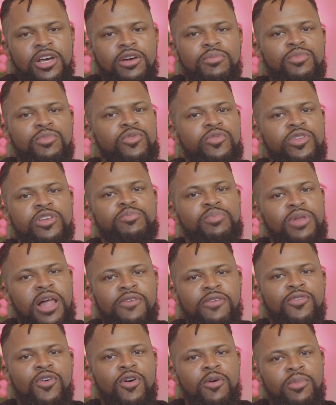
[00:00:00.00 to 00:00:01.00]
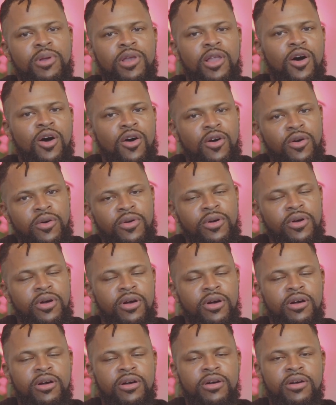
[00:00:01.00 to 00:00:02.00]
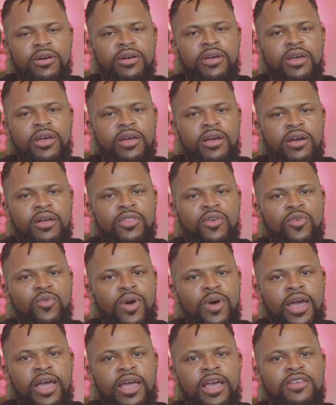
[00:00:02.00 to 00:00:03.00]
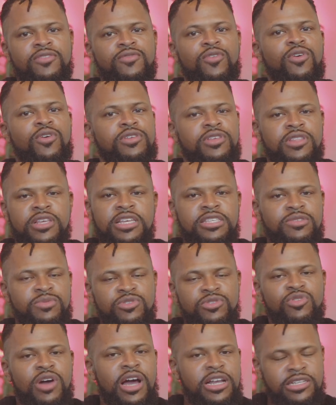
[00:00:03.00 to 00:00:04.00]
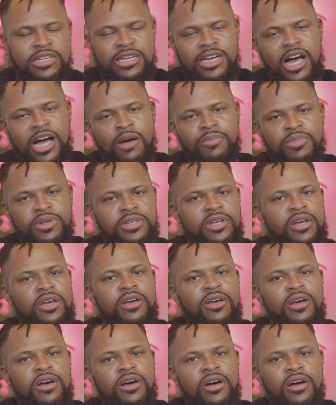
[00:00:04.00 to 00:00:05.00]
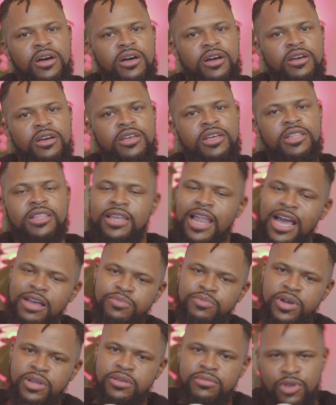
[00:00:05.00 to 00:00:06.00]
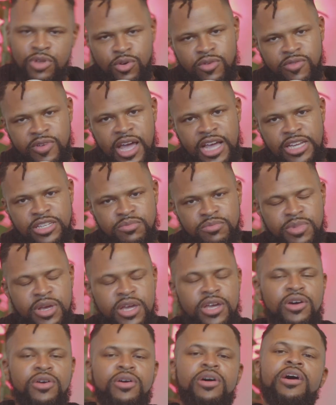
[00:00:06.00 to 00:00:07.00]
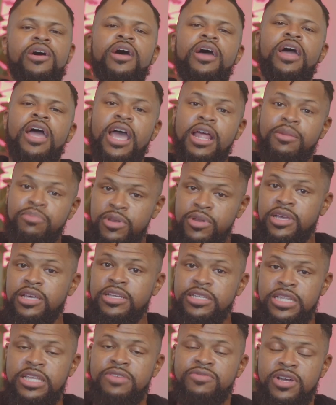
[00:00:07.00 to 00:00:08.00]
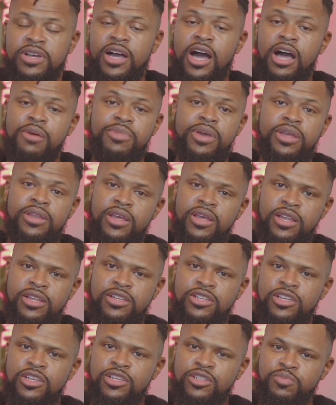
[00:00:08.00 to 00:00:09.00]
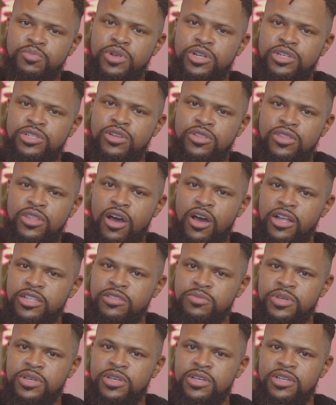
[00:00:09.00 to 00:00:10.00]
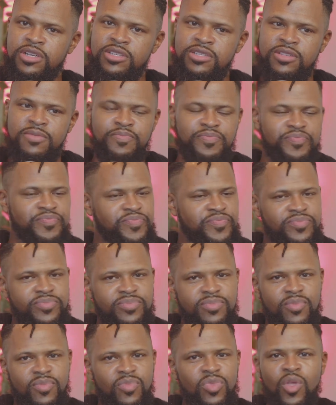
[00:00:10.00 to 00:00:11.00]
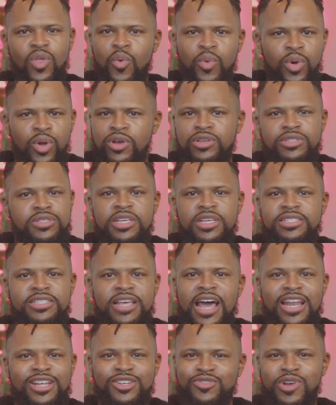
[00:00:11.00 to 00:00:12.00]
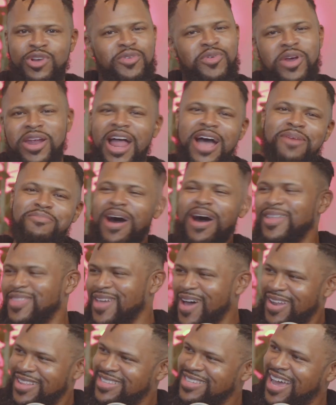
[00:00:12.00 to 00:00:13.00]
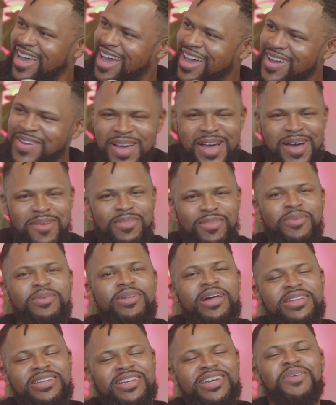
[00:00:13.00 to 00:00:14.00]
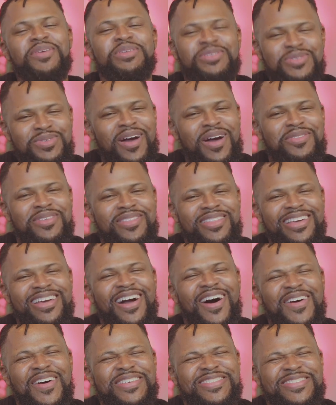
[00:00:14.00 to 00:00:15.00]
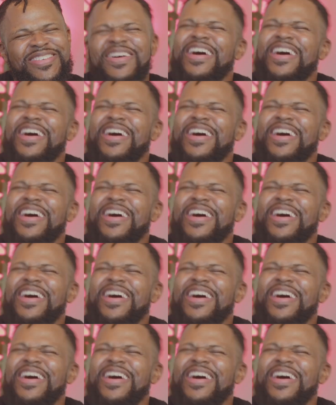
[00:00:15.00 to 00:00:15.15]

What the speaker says: move this platform along the way as far as the things that we're trying to accomplish. Hit the like button, notification bell, and please leave a comment and express your thoughts, because we're on this side of the screen running our mouth all the time, but we like to hear what you have to think also.